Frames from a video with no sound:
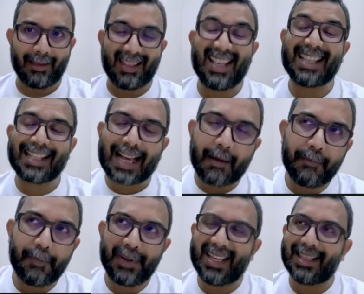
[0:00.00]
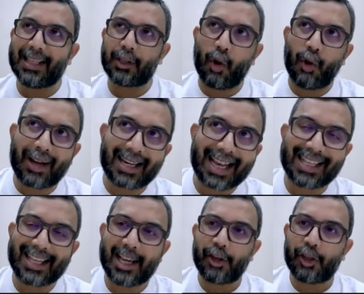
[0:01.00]
this company, this
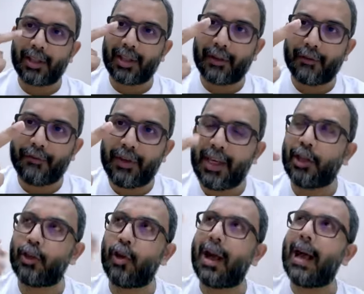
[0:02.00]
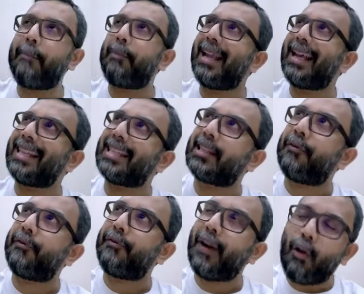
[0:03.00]
organization, the V, your uplines, the
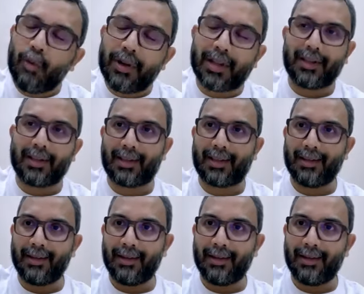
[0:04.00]
founders